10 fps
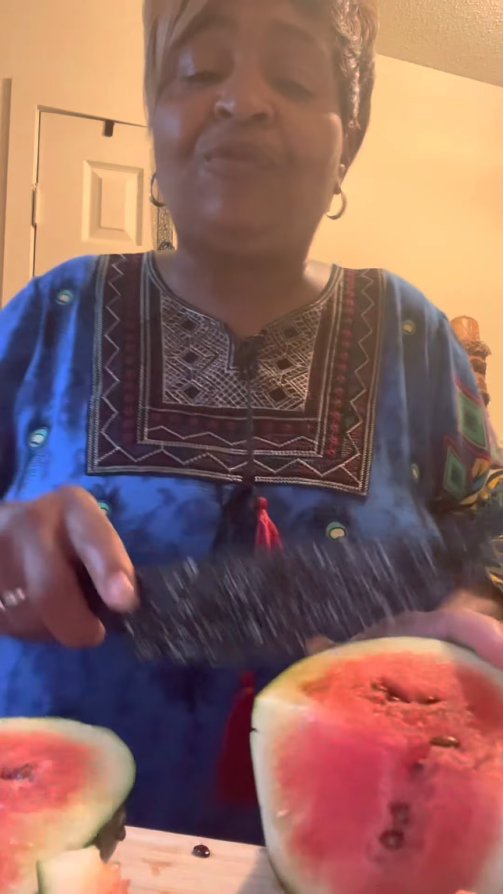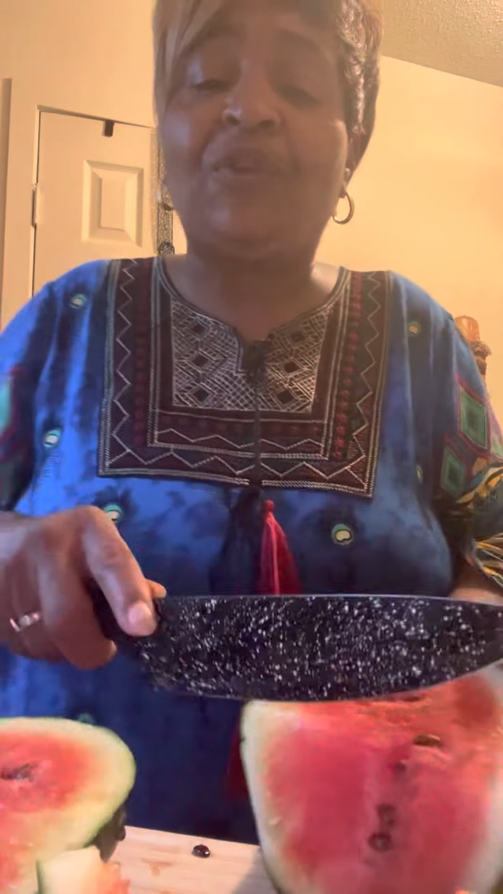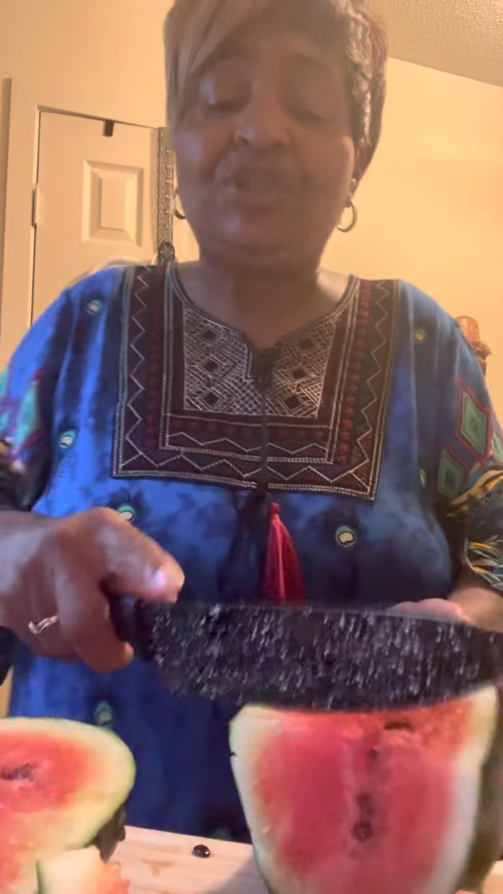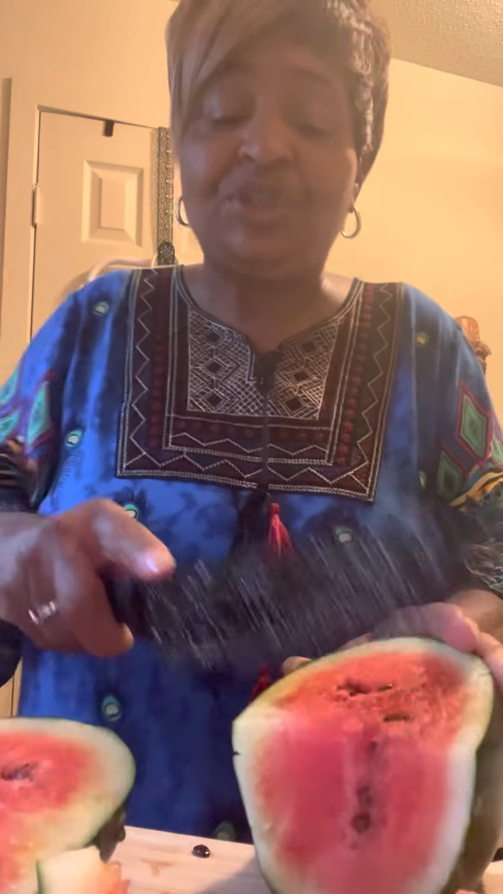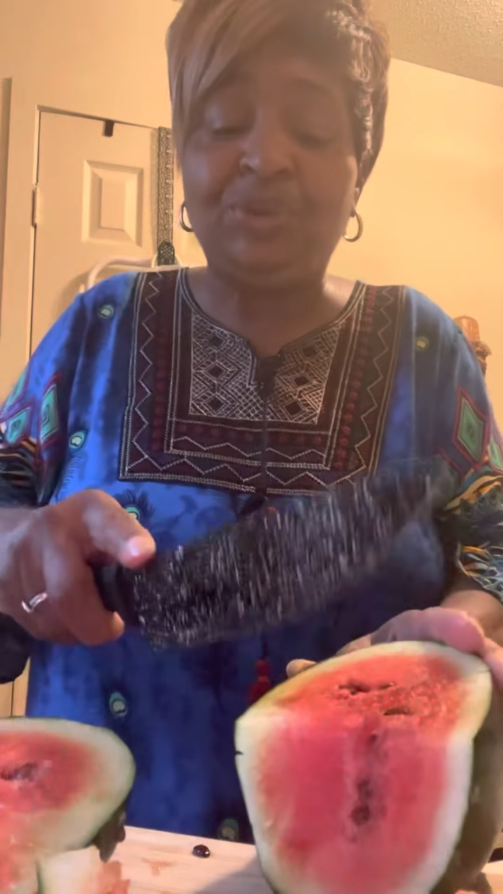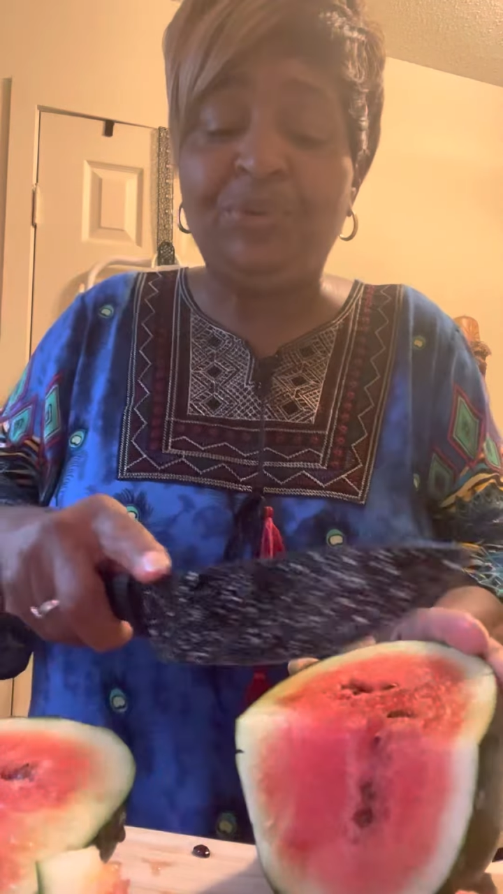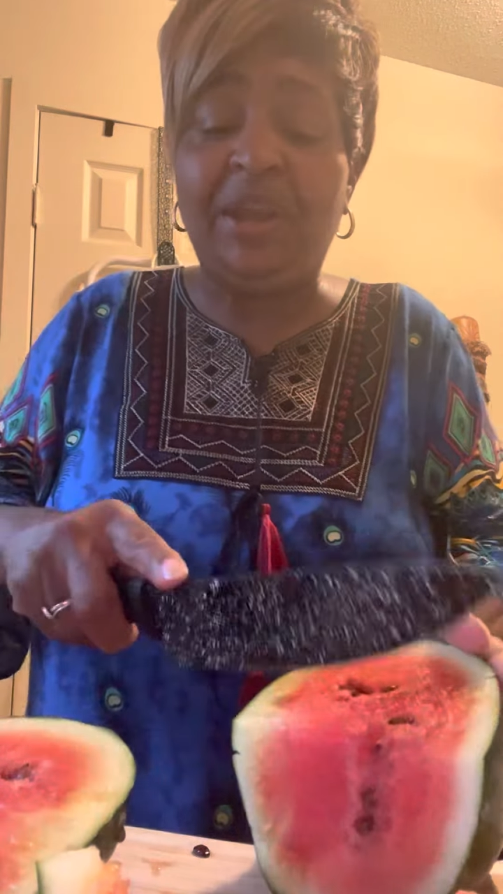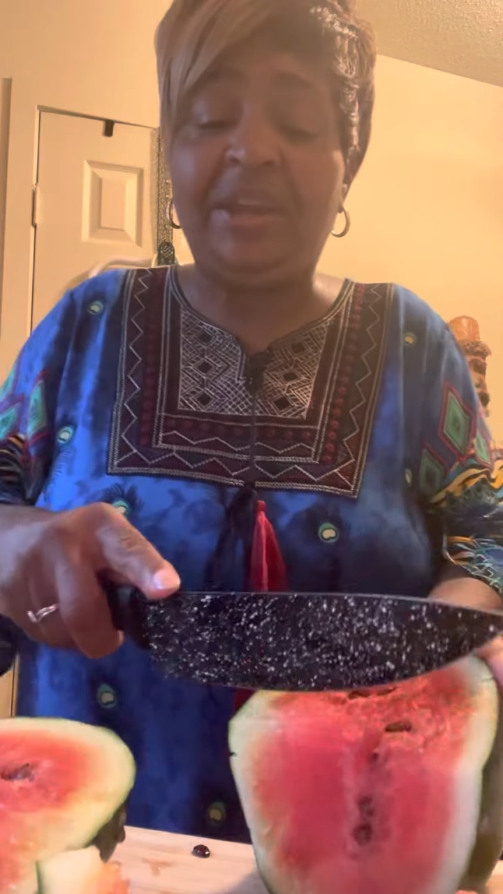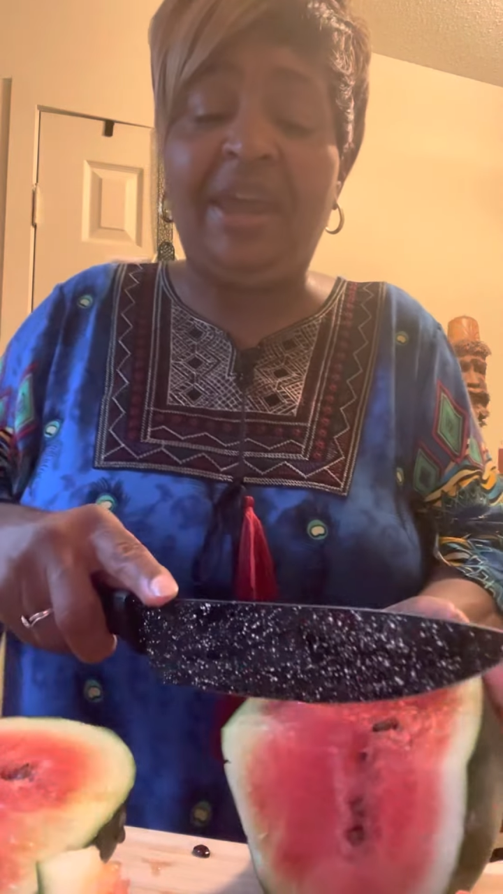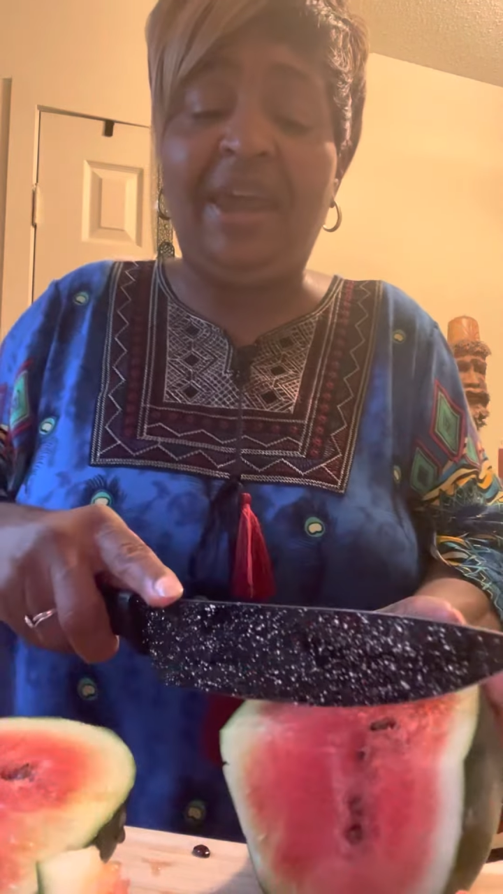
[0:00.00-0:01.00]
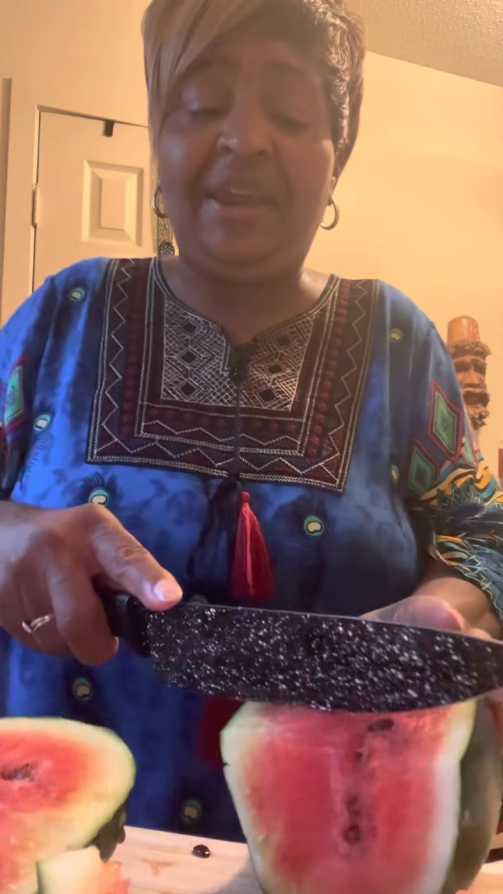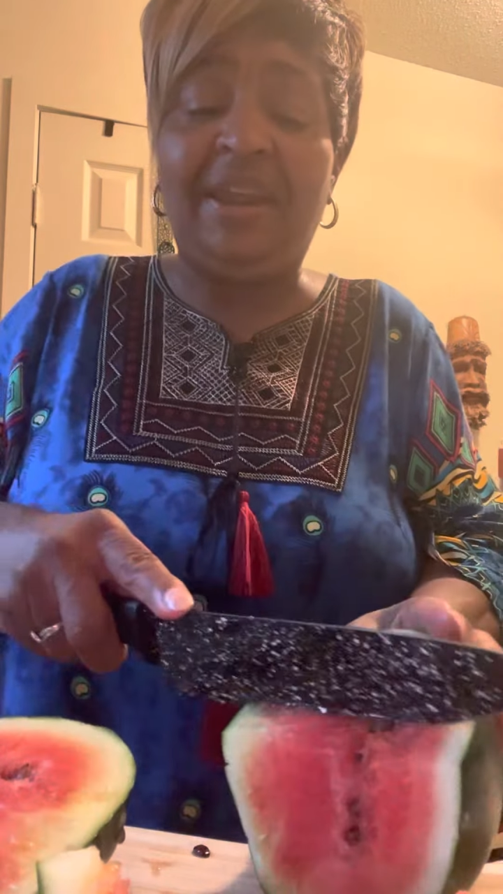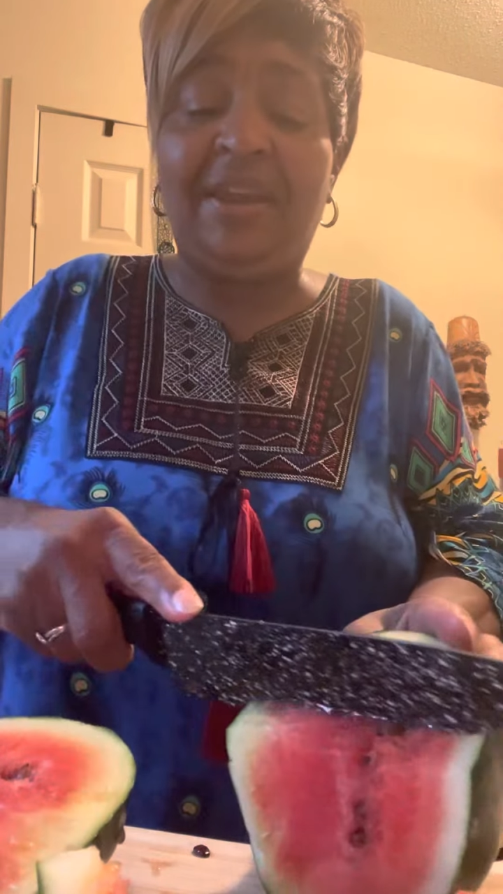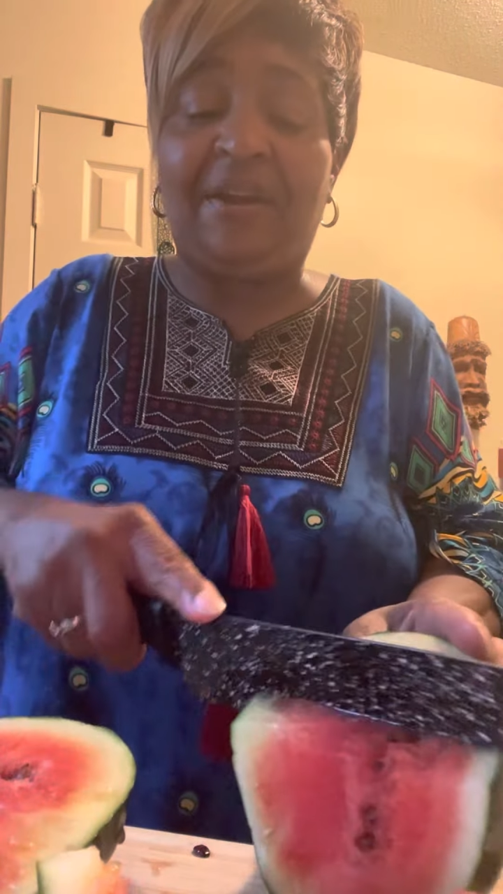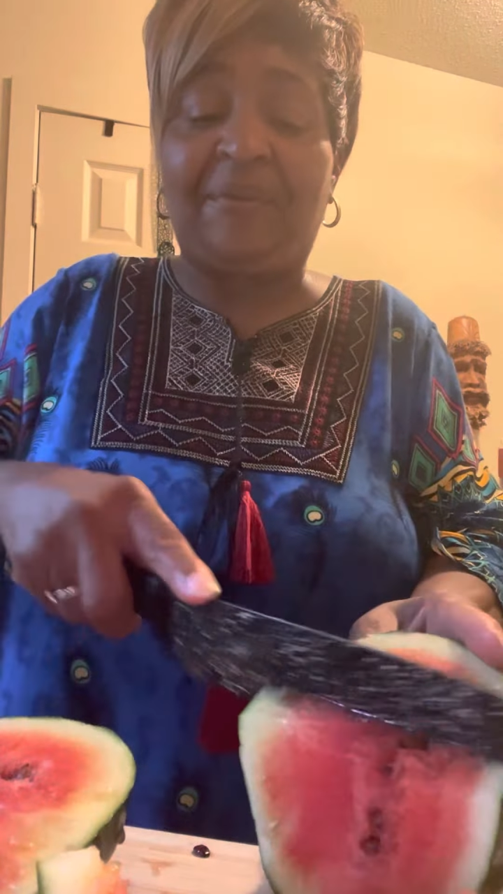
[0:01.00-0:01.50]
for tuning in
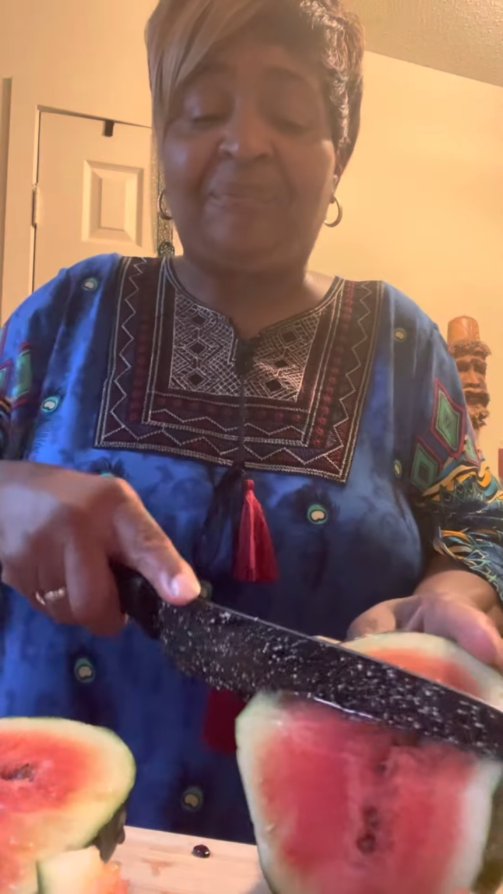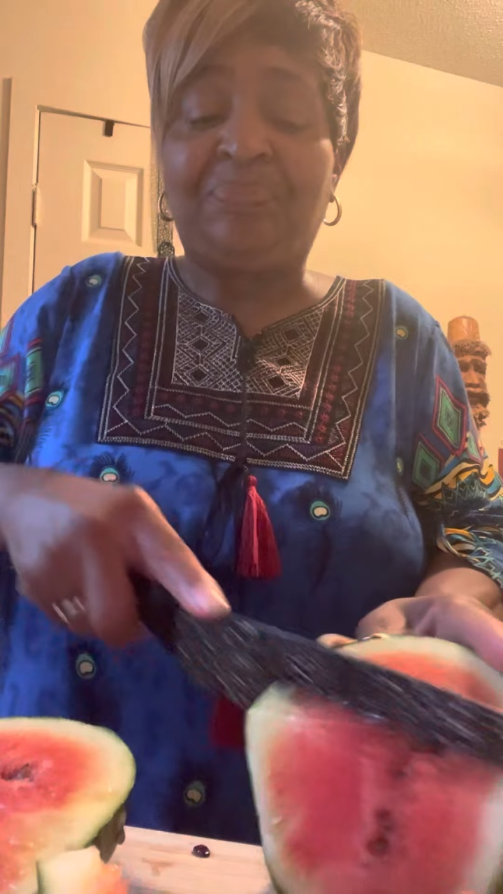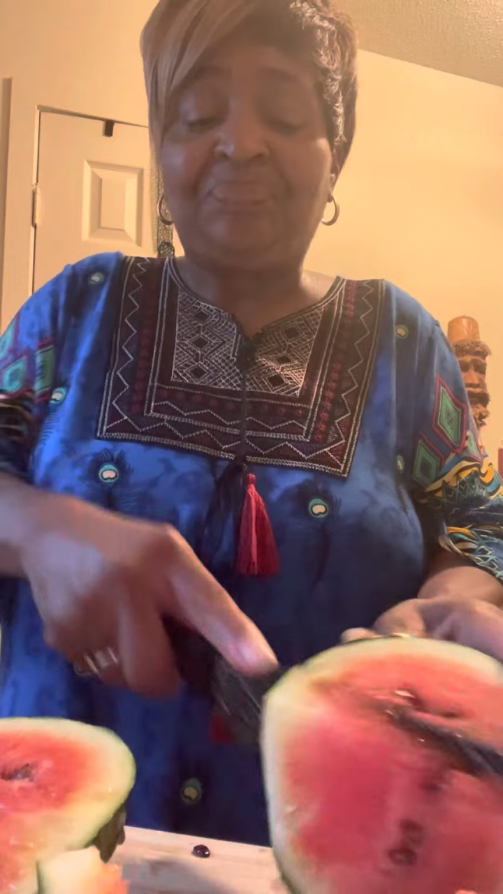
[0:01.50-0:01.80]
here